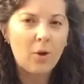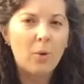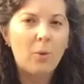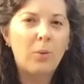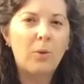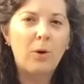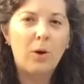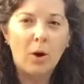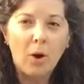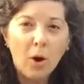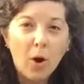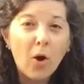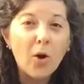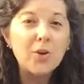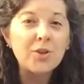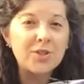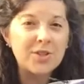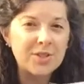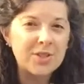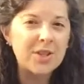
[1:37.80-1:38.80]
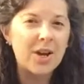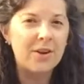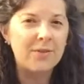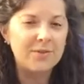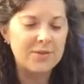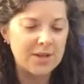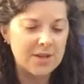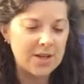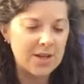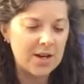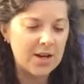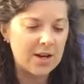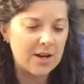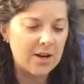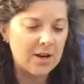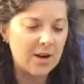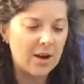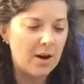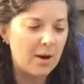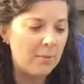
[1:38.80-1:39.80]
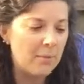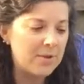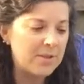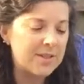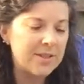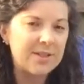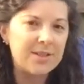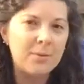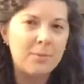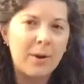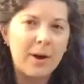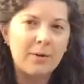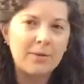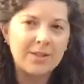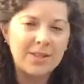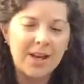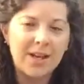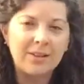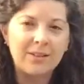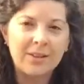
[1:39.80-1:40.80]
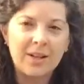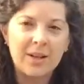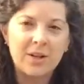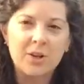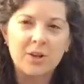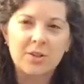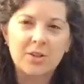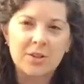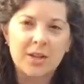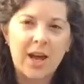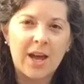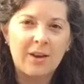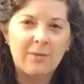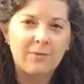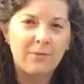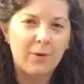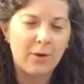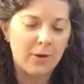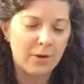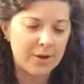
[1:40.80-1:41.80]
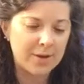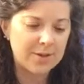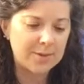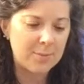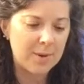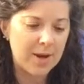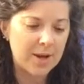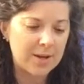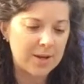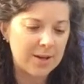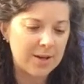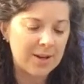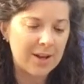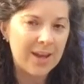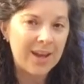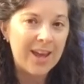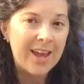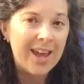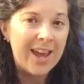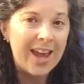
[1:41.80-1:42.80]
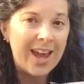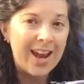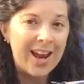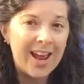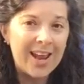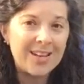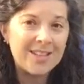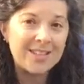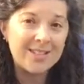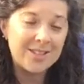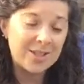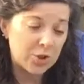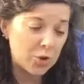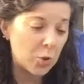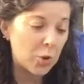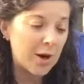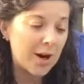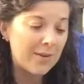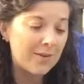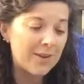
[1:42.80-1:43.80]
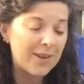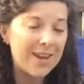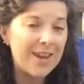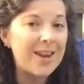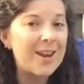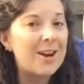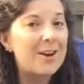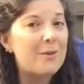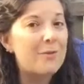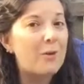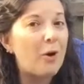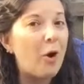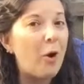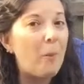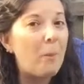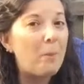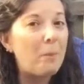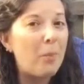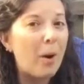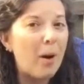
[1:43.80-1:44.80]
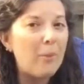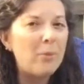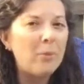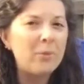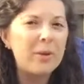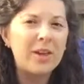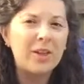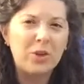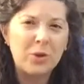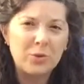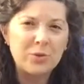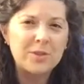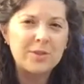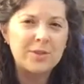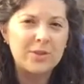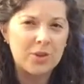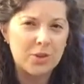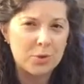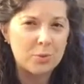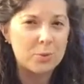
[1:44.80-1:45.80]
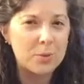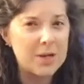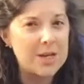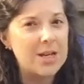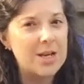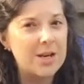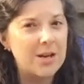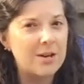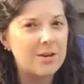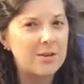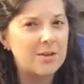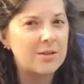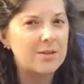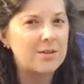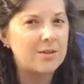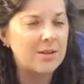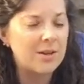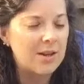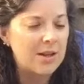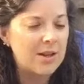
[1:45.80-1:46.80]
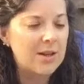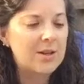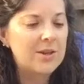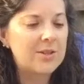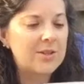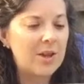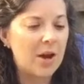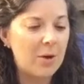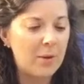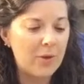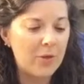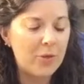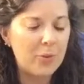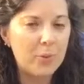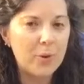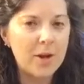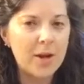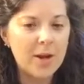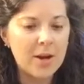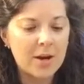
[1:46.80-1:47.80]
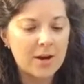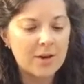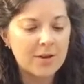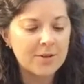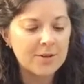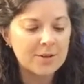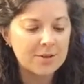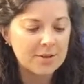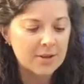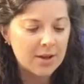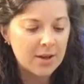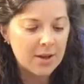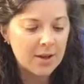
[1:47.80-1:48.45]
were all stuffed in here. This is about 10 liters at full expanded, and I stored everything in here for probably close to 3 years. So in 3 years,